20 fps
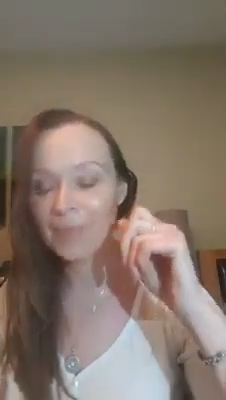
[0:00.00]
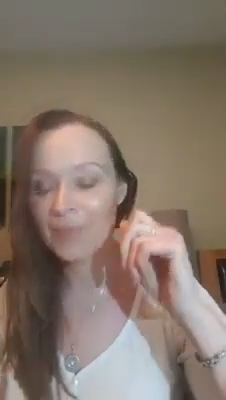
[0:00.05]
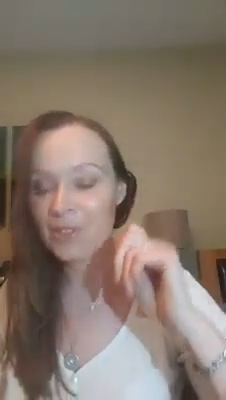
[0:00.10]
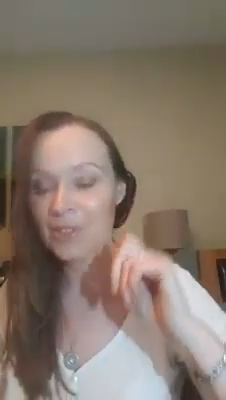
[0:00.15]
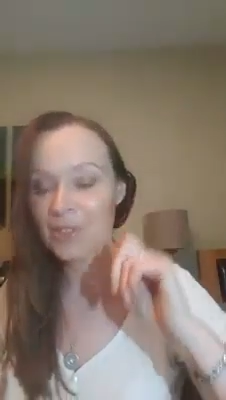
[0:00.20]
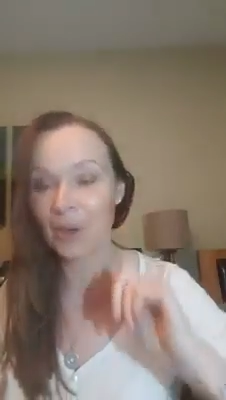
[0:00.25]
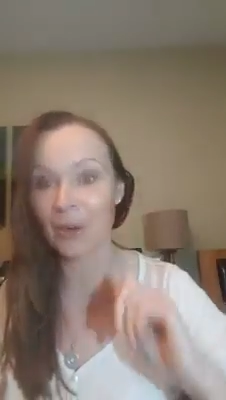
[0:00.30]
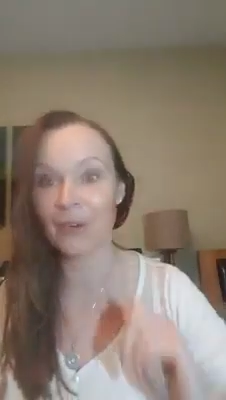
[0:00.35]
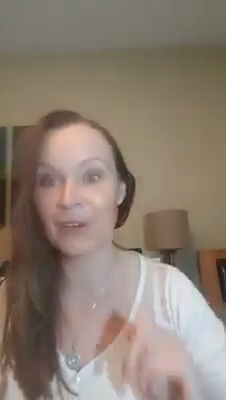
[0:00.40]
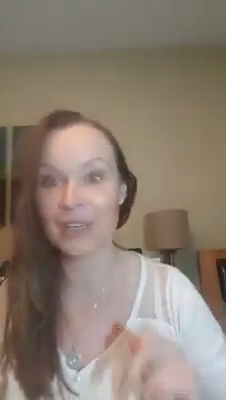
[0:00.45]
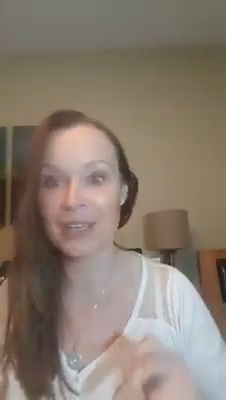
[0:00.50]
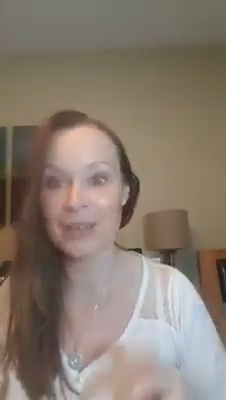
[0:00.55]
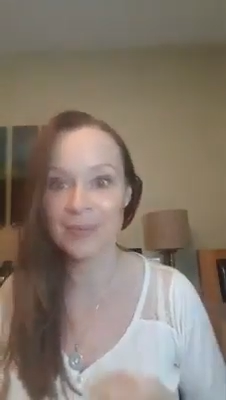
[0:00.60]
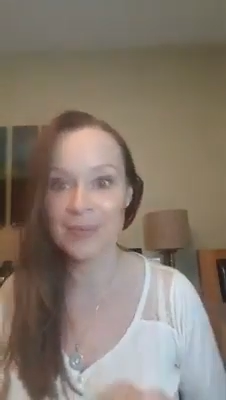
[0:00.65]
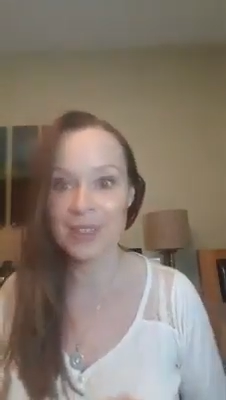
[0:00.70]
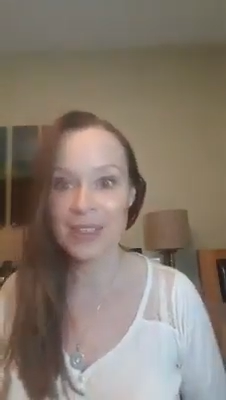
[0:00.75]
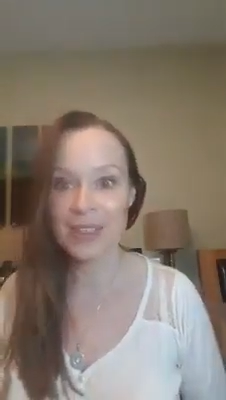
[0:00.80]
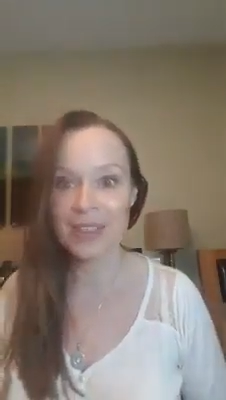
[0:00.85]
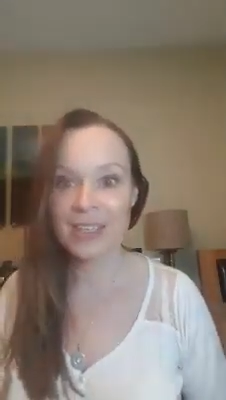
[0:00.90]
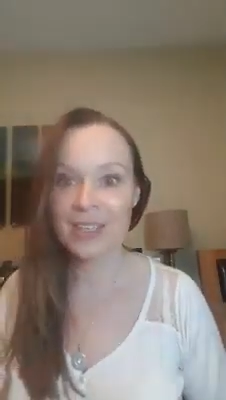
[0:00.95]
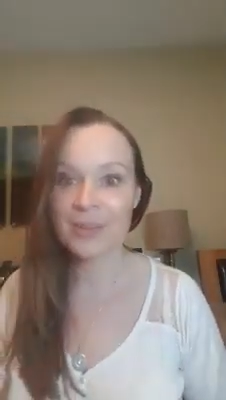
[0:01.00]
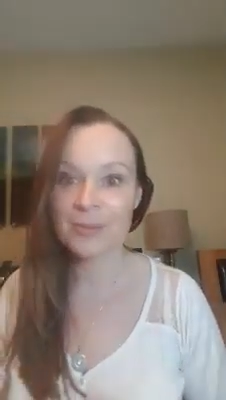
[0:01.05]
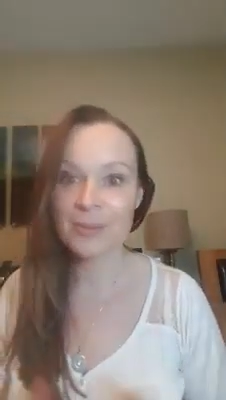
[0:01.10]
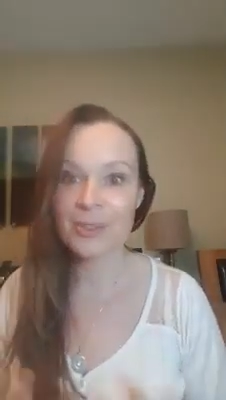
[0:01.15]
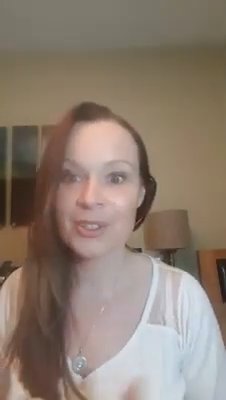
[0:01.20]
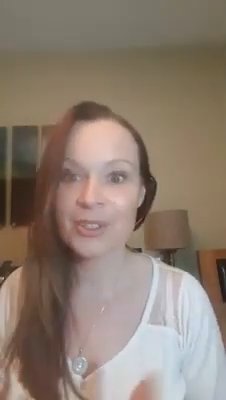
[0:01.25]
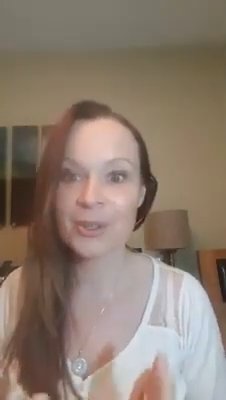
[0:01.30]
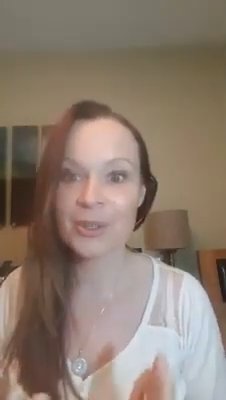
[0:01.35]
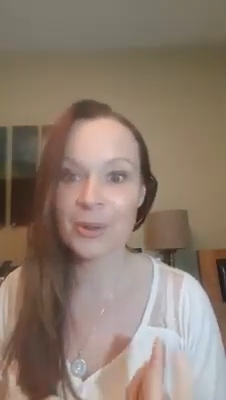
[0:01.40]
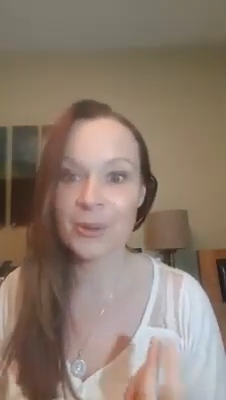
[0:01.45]
Sorry, I'm
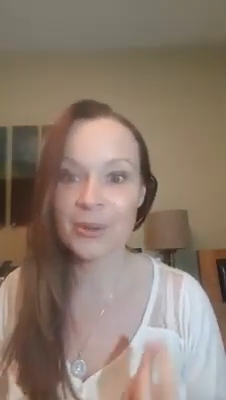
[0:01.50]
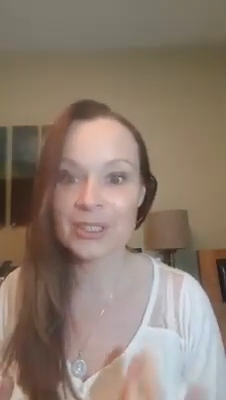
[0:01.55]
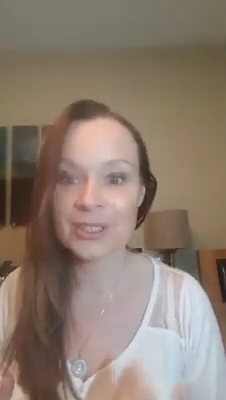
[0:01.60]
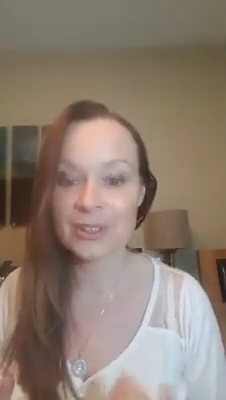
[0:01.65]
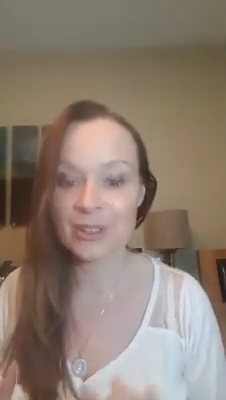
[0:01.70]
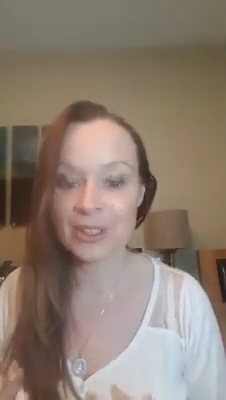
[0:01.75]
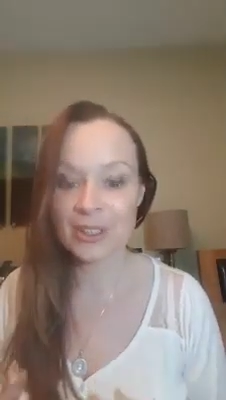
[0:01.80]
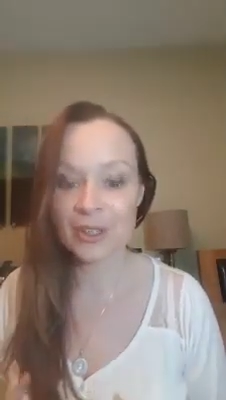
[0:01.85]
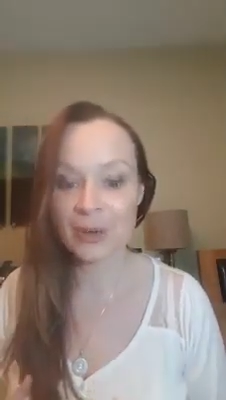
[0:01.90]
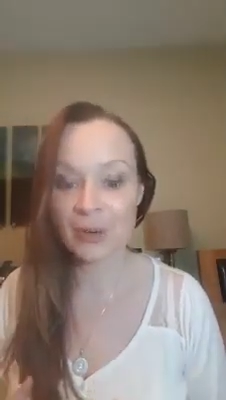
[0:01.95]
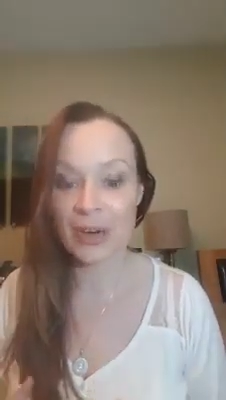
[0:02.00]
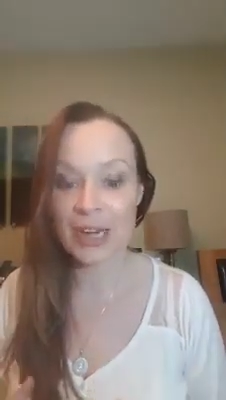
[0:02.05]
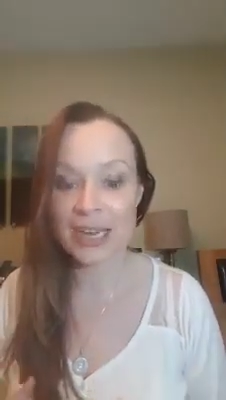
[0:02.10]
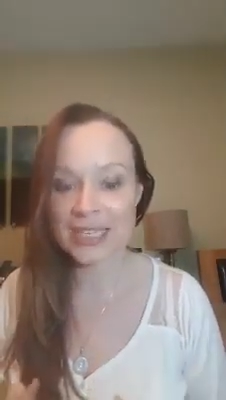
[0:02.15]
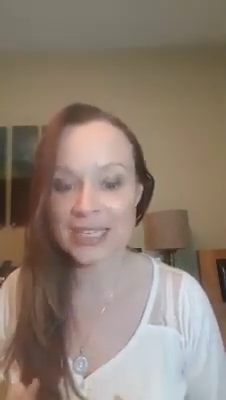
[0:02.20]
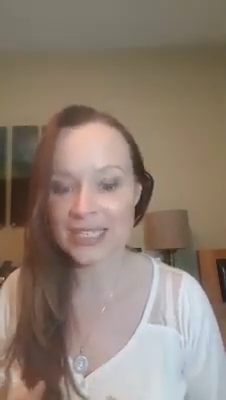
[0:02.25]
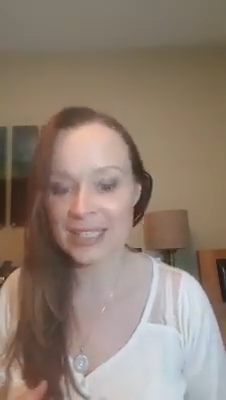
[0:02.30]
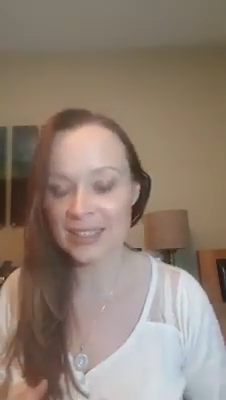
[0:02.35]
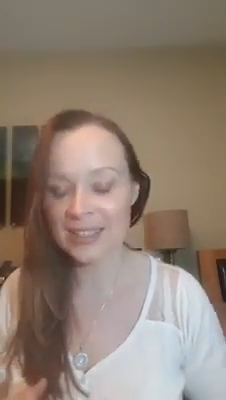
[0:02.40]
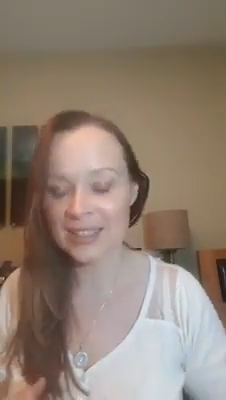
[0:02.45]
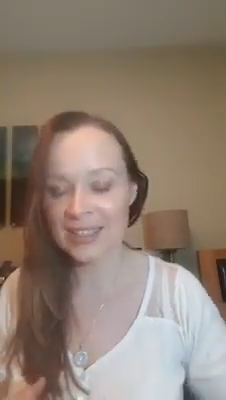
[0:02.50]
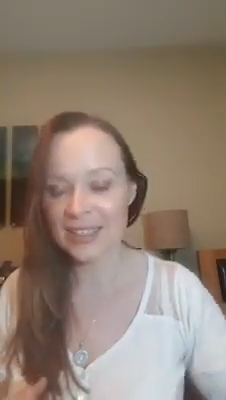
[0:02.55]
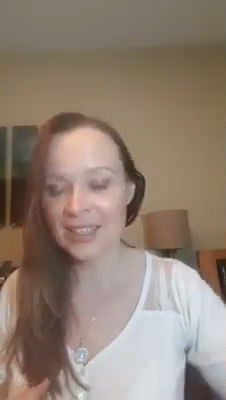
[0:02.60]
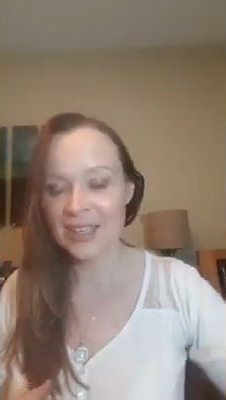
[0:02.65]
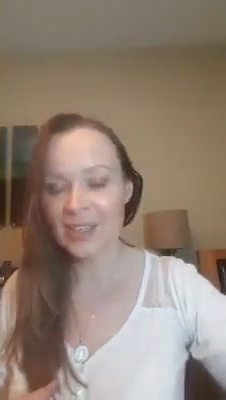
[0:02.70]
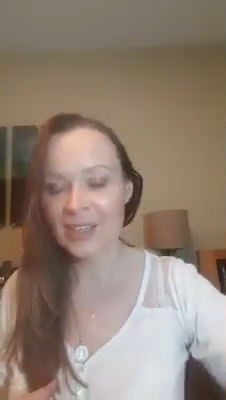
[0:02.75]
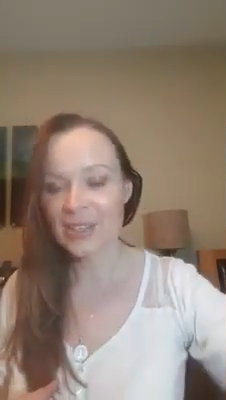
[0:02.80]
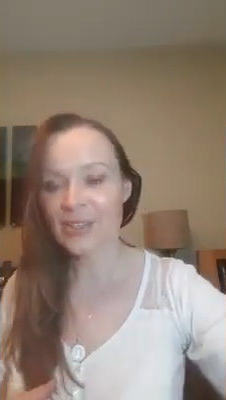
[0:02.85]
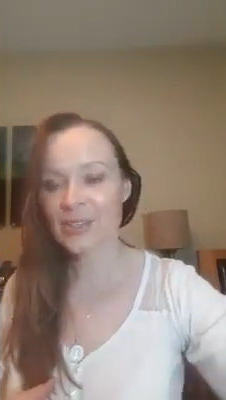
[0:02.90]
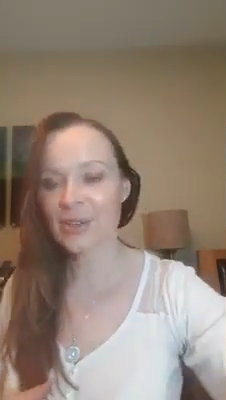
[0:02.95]
just going to always look crazy.
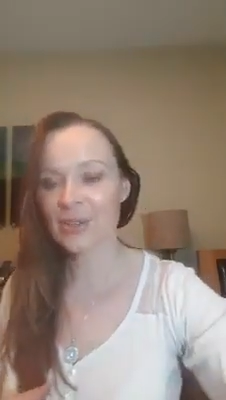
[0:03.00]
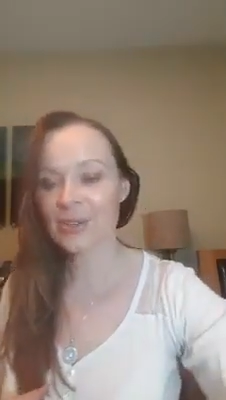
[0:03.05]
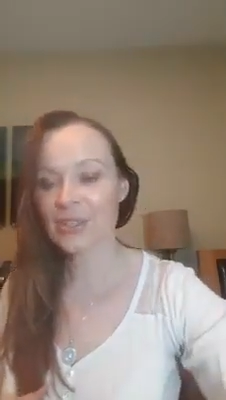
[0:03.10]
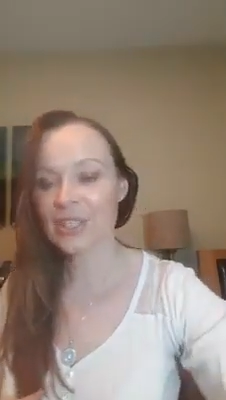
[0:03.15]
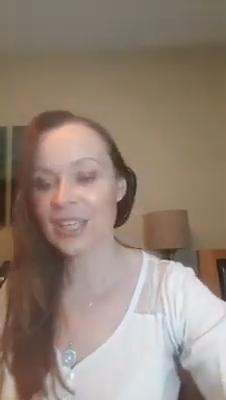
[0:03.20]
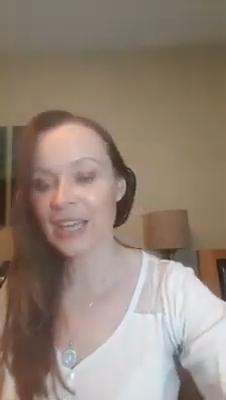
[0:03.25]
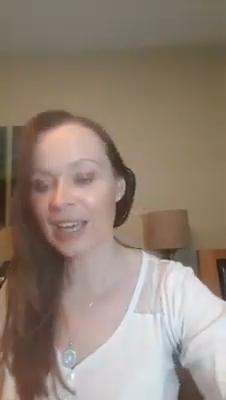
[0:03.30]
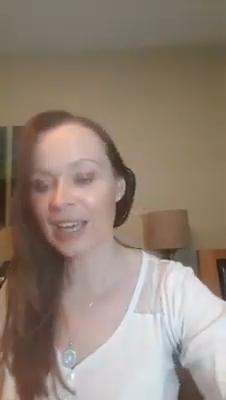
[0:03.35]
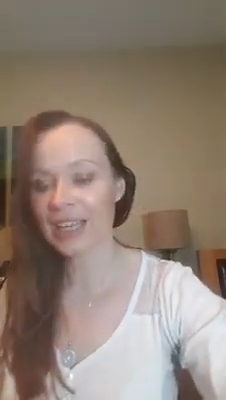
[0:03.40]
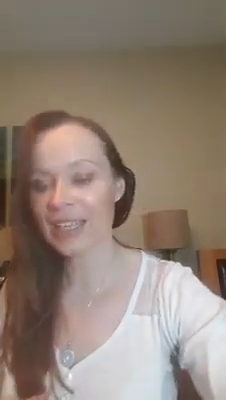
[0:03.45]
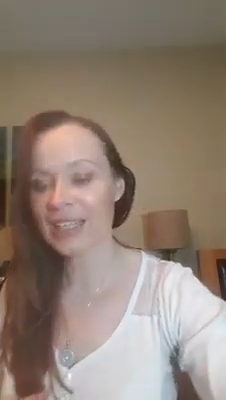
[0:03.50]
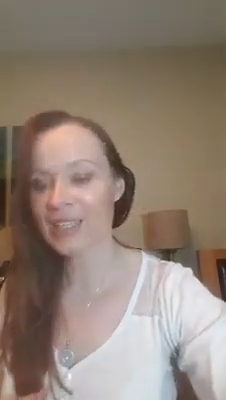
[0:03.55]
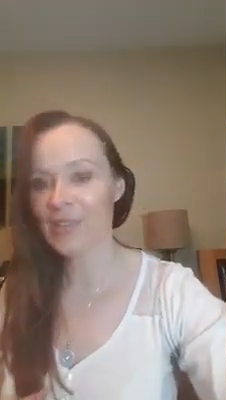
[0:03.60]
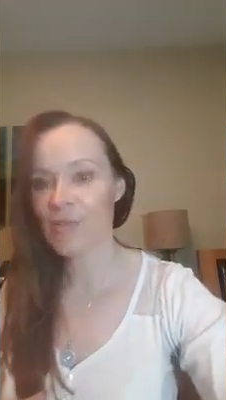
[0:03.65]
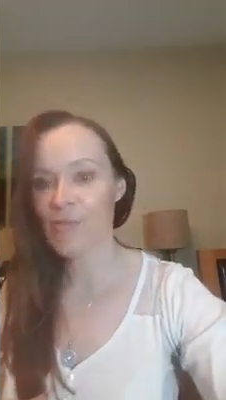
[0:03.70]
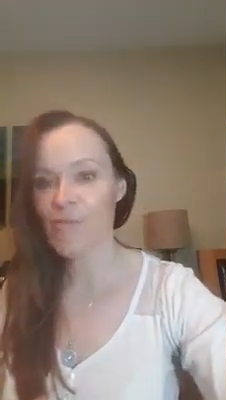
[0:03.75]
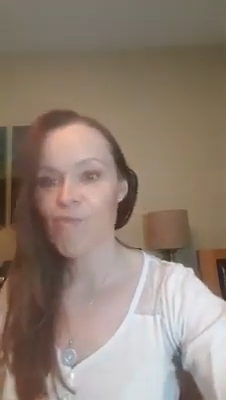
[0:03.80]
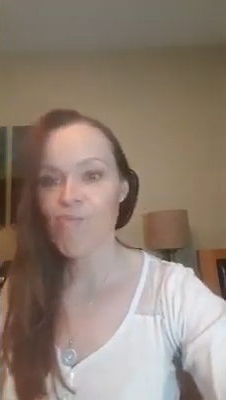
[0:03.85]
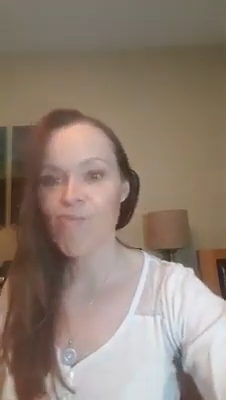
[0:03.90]
So tonight,